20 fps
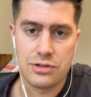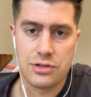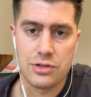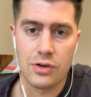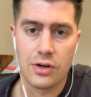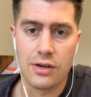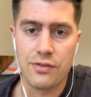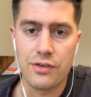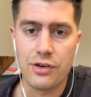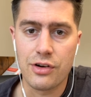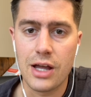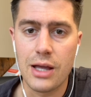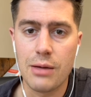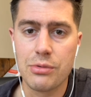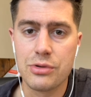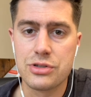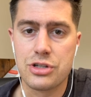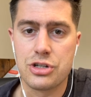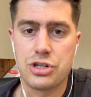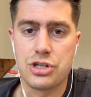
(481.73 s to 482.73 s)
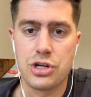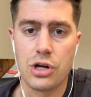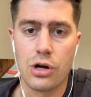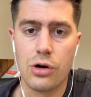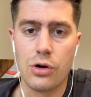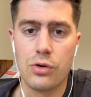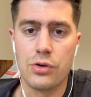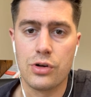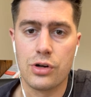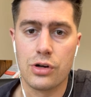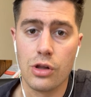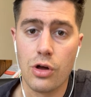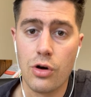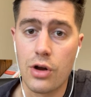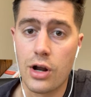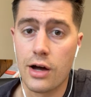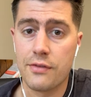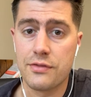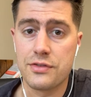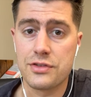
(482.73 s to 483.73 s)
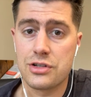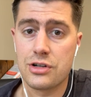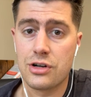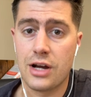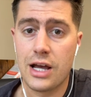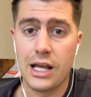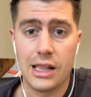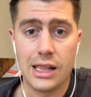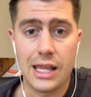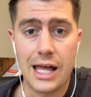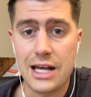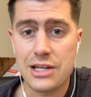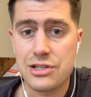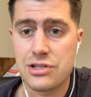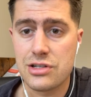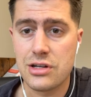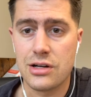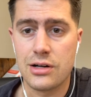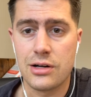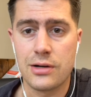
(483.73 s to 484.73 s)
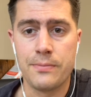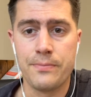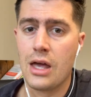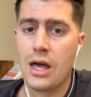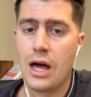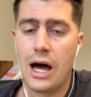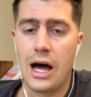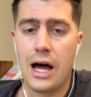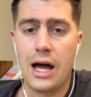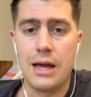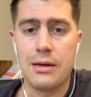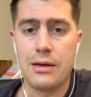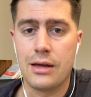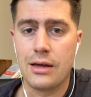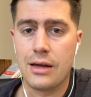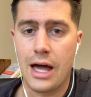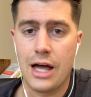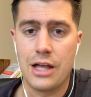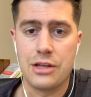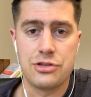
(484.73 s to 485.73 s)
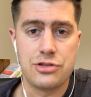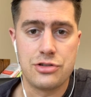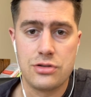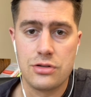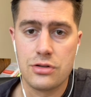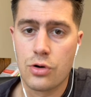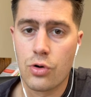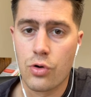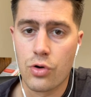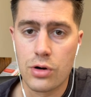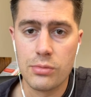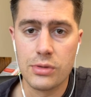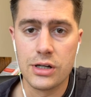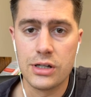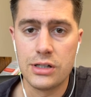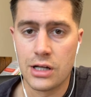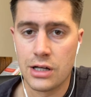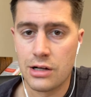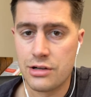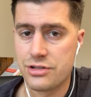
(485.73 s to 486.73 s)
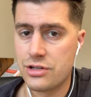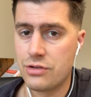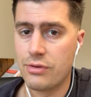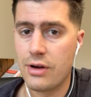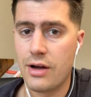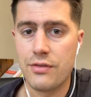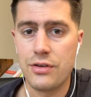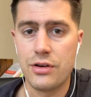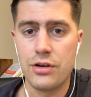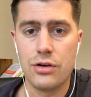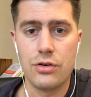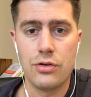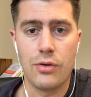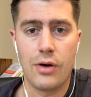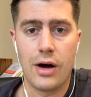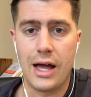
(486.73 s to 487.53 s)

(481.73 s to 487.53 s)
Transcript: So if you're able to show your loan officer, hey, last year I had quarter million dollars in revenue.